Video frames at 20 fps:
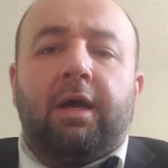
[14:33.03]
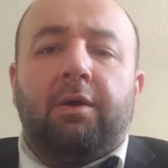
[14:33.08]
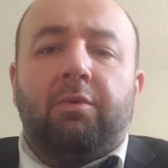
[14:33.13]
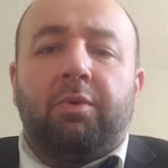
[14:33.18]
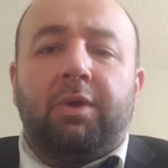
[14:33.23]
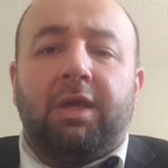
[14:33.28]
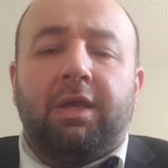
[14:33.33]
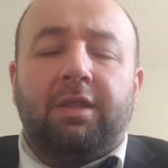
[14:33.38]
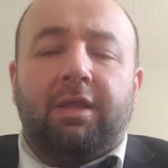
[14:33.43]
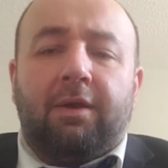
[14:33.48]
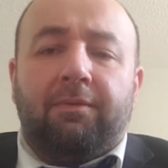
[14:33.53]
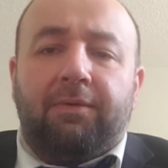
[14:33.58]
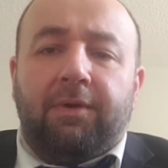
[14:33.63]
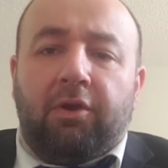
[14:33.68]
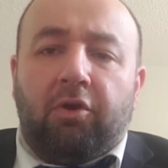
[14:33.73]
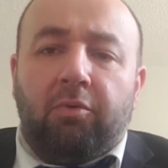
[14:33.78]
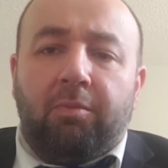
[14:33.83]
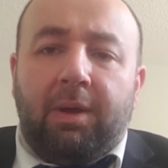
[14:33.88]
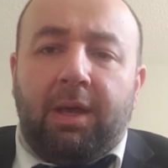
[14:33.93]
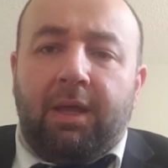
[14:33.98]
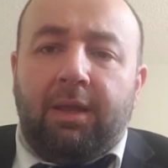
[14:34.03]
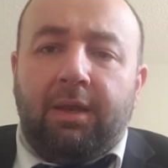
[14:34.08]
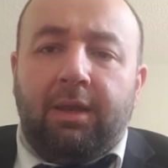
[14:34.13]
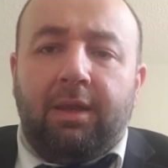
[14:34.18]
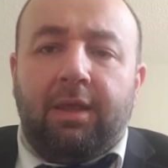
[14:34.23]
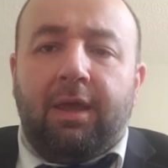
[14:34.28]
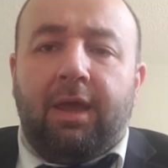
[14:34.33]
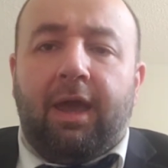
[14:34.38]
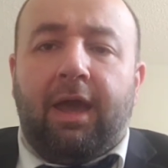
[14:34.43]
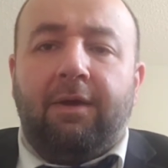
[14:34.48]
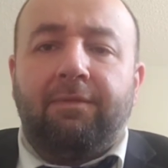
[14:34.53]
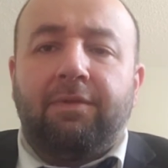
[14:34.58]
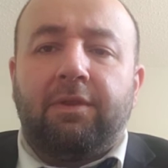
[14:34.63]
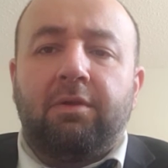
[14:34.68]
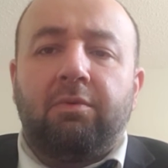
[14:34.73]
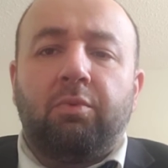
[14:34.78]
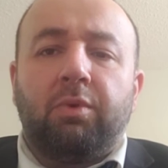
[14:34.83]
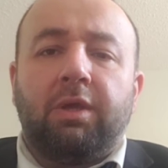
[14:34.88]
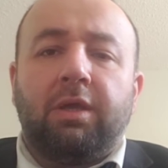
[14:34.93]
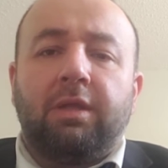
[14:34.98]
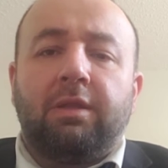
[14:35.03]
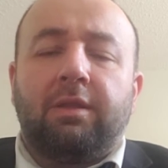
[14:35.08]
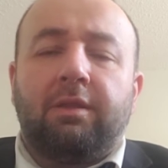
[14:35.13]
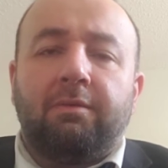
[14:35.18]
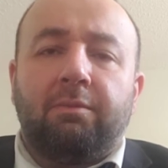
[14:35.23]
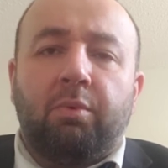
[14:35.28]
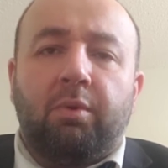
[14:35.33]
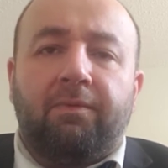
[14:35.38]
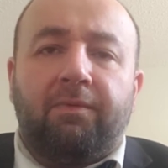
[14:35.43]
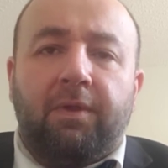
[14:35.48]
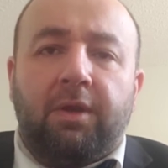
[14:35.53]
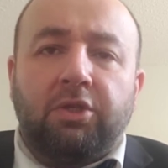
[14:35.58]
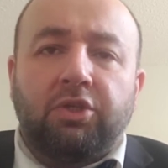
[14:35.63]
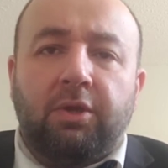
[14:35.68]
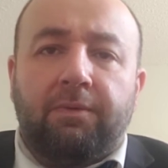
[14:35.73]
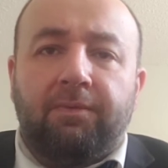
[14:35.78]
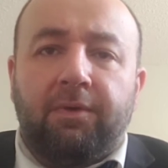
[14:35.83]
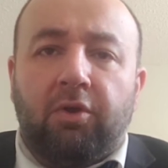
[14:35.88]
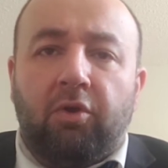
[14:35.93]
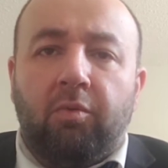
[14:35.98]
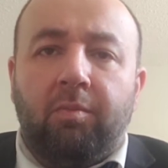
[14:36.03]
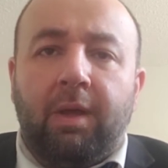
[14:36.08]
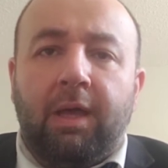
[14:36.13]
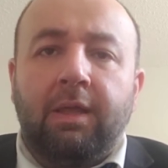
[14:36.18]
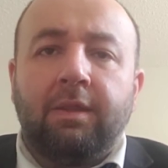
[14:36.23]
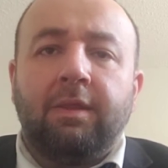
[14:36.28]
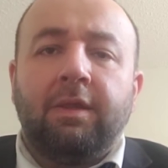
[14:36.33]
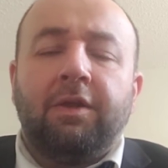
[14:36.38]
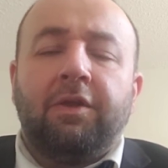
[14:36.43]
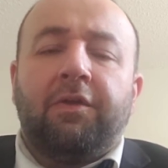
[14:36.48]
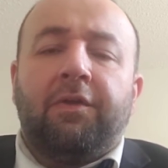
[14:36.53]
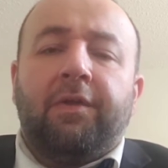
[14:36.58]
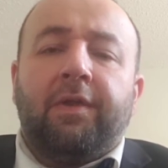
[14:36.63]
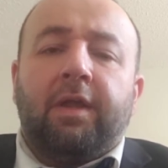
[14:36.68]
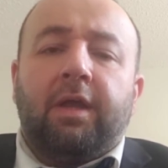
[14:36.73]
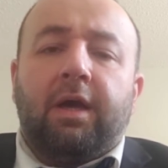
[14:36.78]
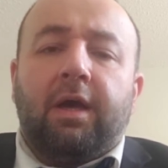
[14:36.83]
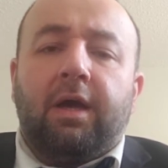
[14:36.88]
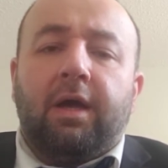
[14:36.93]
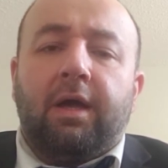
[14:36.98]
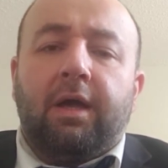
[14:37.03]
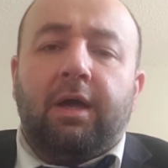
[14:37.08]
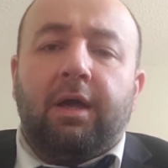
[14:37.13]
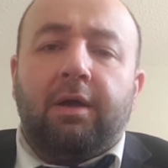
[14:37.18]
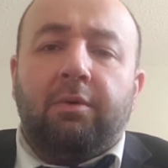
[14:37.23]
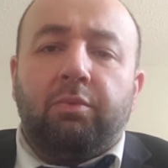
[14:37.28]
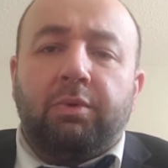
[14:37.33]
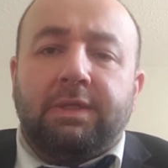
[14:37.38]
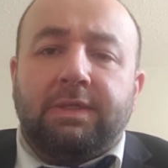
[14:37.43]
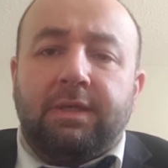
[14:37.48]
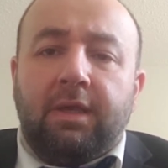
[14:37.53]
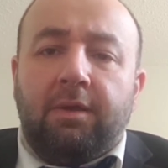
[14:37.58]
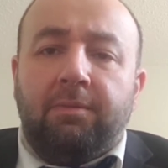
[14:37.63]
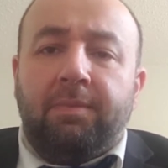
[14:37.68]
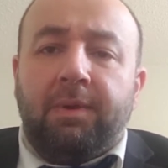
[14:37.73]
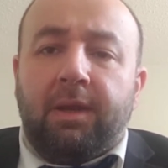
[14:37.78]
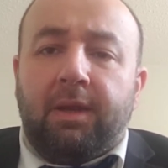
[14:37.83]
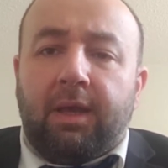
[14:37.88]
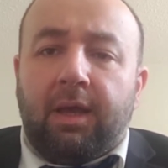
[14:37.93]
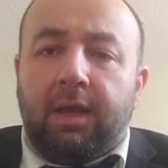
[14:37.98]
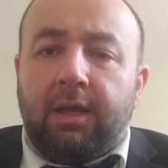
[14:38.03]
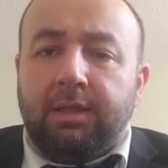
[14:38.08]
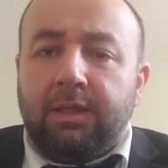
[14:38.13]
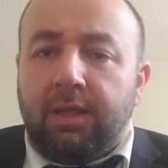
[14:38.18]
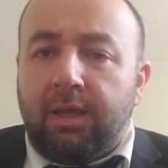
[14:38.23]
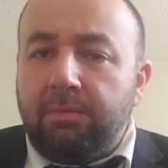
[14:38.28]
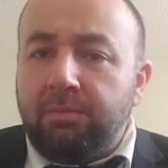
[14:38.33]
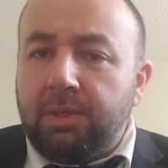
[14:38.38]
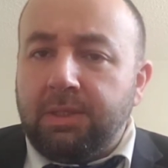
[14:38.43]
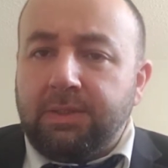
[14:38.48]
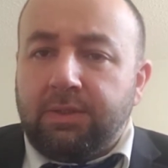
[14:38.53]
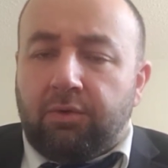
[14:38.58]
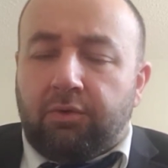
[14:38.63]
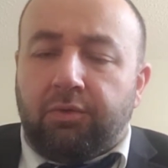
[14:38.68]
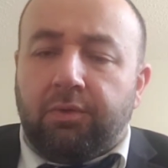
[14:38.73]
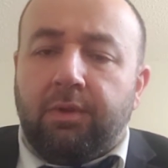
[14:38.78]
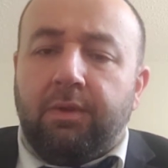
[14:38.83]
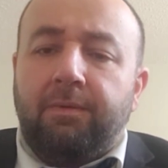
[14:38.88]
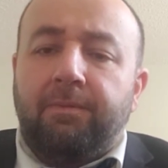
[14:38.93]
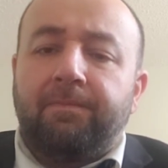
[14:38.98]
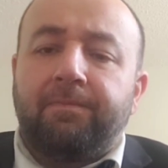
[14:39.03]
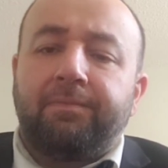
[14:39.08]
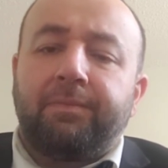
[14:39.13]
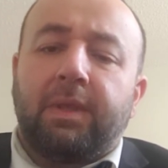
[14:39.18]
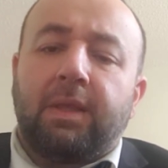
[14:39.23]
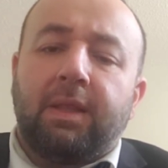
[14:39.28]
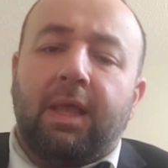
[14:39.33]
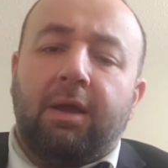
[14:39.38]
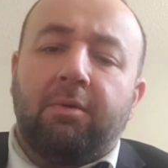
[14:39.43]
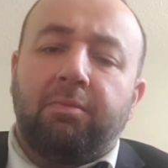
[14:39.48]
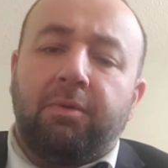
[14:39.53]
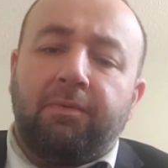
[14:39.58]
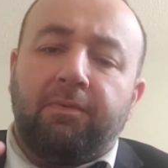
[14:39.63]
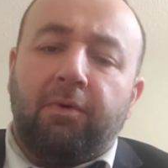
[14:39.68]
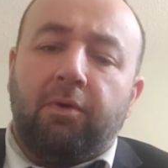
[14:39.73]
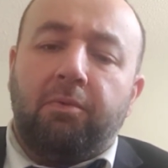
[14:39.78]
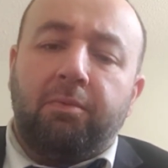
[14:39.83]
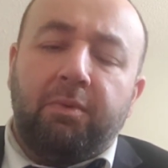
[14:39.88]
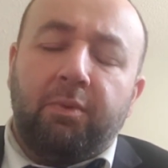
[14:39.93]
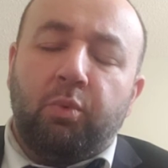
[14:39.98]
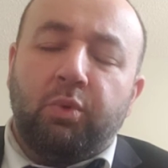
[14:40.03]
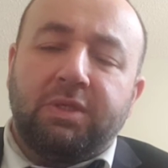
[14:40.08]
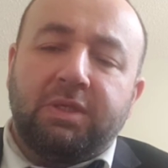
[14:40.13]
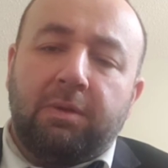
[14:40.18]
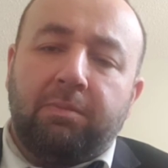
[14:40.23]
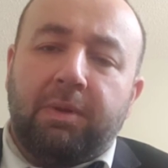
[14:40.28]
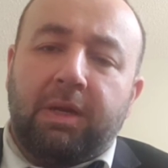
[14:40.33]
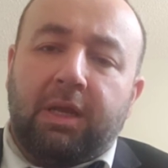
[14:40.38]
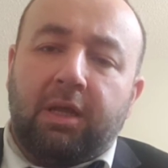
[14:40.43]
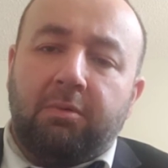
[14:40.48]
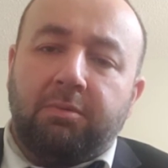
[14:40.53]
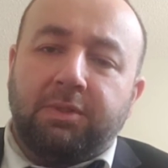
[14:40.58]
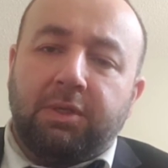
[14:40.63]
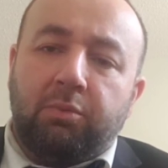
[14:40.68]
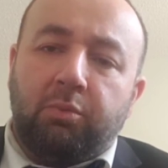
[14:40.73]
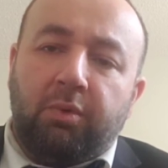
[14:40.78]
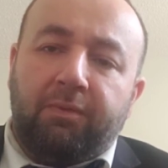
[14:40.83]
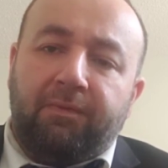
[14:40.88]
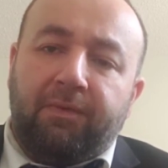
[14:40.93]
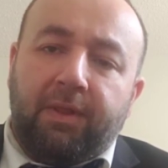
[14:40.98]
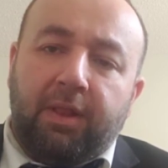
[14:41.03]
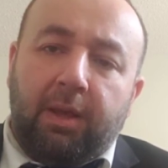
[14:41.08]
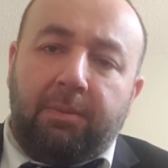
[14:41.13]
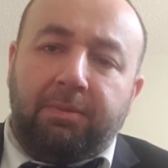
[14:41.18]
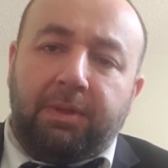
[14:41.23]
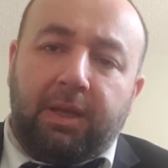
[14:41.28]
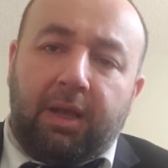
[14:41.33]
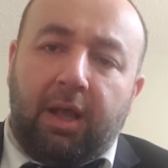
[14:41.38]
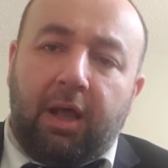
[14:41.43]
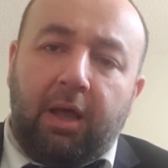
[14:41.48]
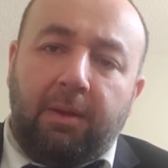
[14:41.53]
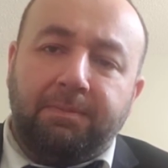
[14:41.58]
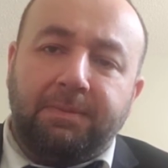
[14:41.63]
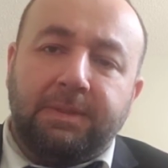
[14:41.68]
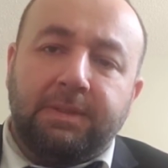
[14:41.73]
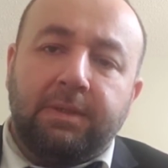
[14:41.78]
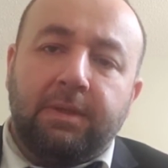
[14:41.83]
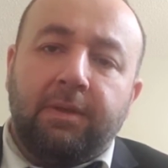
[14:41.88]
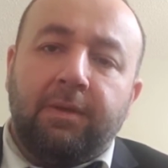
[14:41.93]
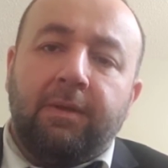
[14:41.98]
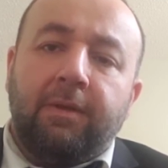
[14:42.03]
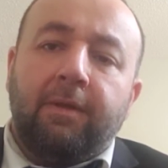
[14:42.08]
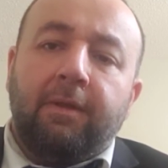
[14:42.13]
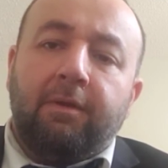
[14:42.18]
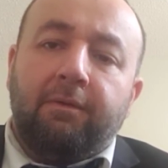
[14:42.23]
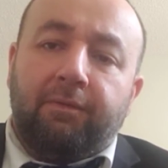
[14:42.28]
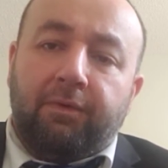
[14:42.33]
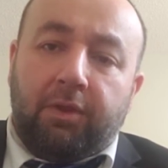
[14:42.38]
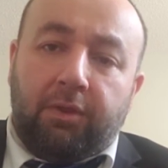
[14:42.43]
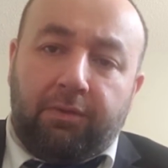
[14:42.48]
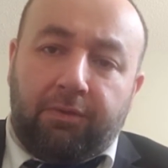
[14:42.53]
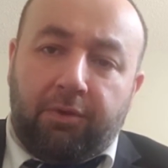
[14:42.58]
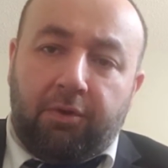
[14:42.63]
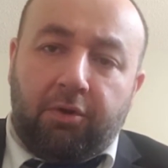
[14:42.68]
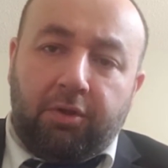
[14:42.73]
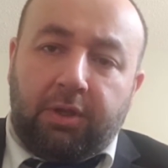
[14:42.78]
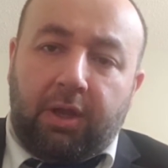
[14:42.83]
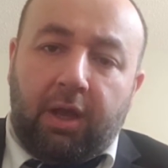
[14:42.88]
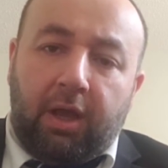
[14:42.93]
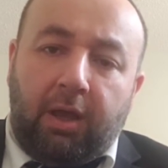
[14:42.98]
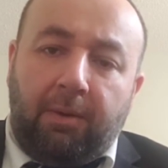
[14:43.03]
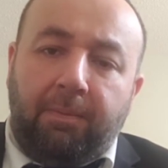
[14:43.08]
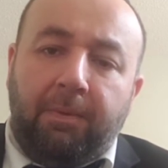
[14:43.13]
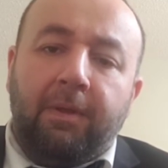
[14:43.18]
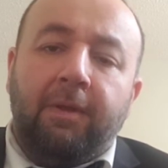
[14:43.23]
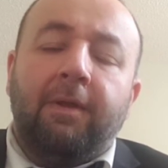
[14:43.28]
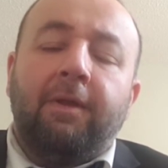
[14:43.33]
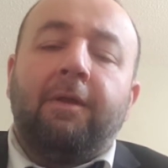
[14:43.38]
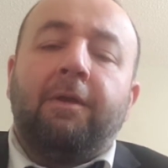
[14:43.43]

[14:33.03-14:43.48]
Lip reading: We eat afikoman. After we finish afikoman, we say birkat hamazon. Now, before we say birkat hamazon, we fill up the cups for the third cup.